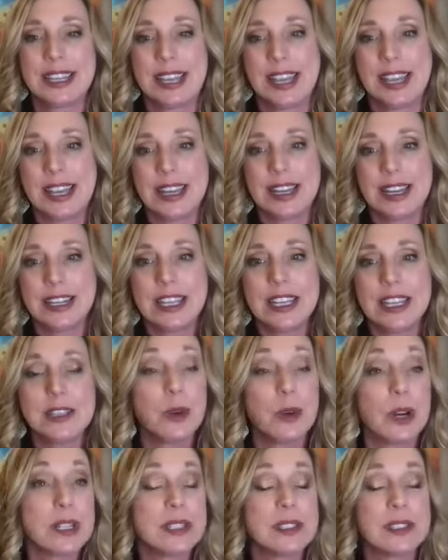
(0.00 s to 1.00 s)
And he
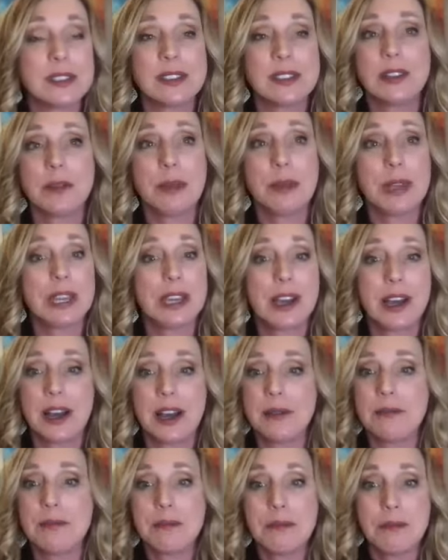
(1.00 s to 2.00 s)
wants us to
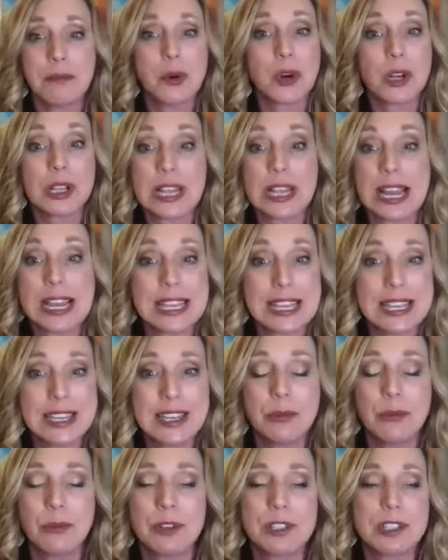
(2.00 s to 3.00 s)
become more like
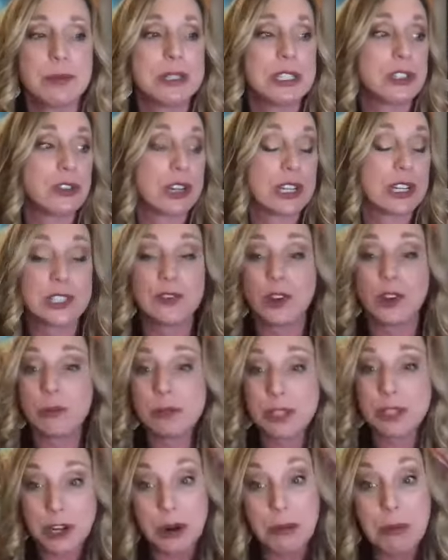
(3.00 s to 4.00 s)
him. We're to be
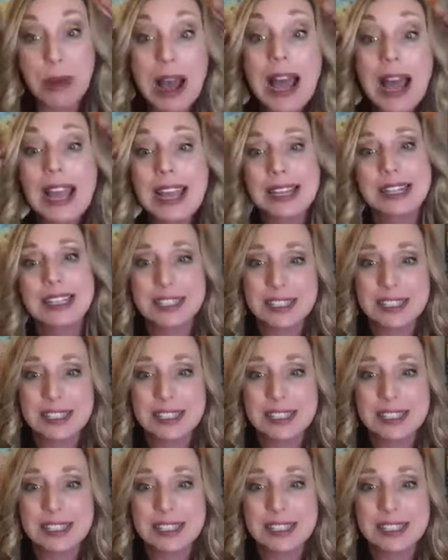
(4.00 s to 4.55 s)
transformed in our mind.